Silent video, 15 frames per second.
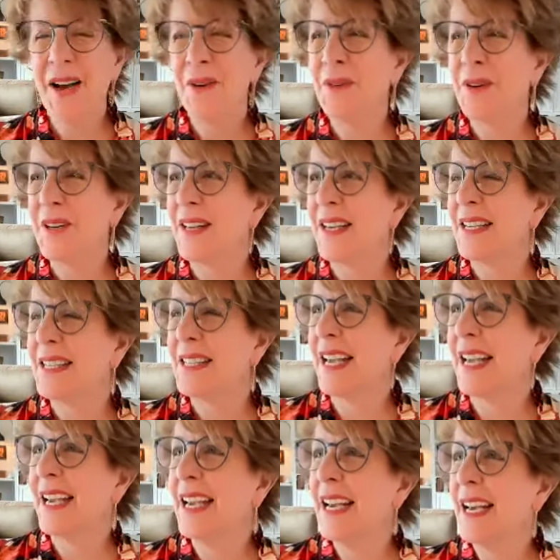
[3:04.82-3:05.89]
What do they
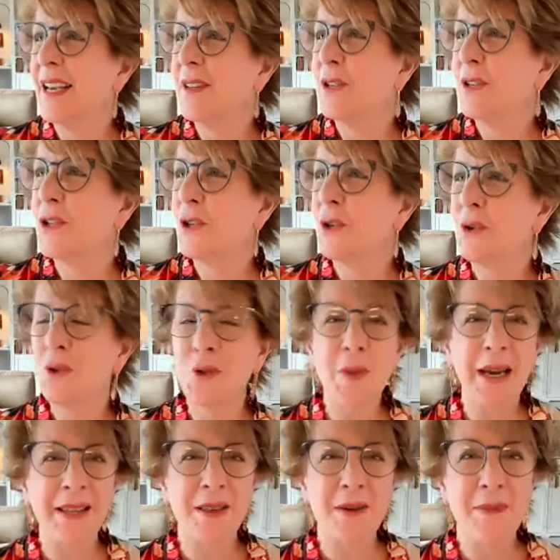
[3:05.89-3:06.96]
say? Shoes
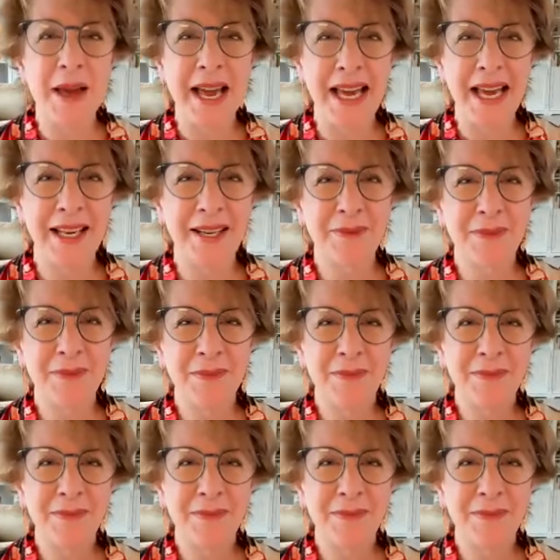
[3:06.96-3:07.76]
make the man.